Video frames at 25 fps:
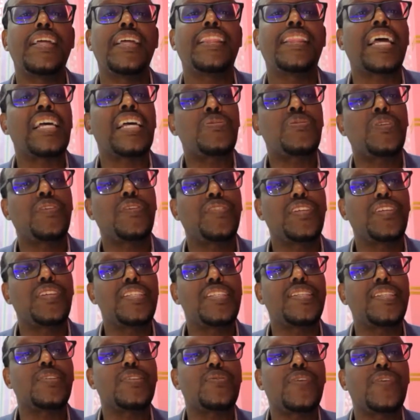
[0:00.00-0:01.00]
That's one of the
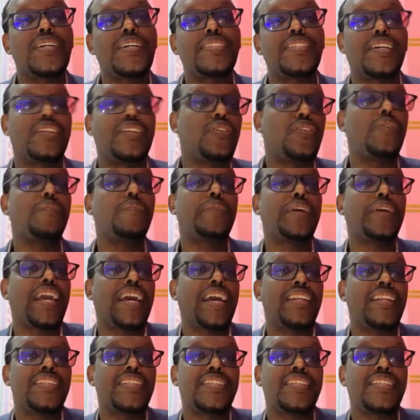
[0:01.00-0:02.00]
reasons why I say don't pick
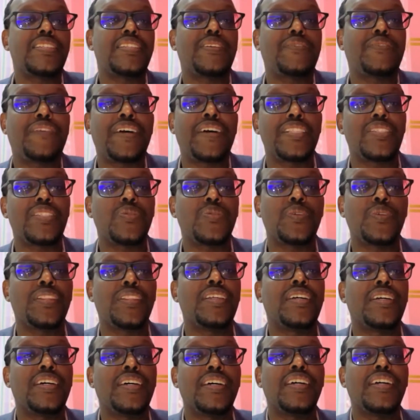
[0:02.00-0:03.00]
unnecessary fights with
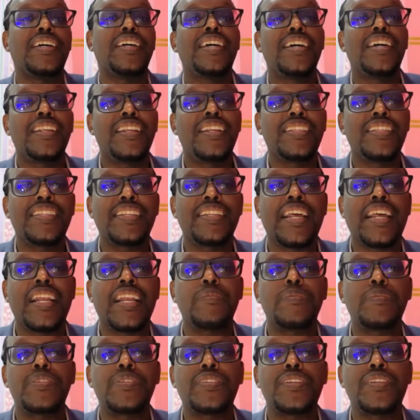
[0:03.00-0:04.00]
the regional
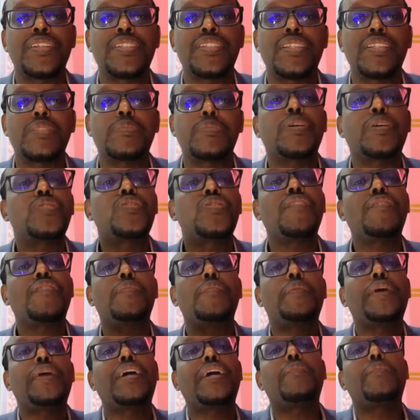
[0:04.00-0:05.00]
administrations, because you have a
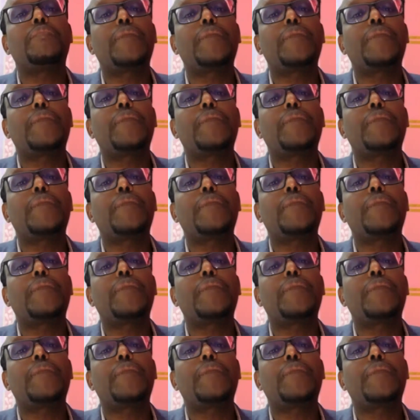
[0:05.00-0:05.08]
bigger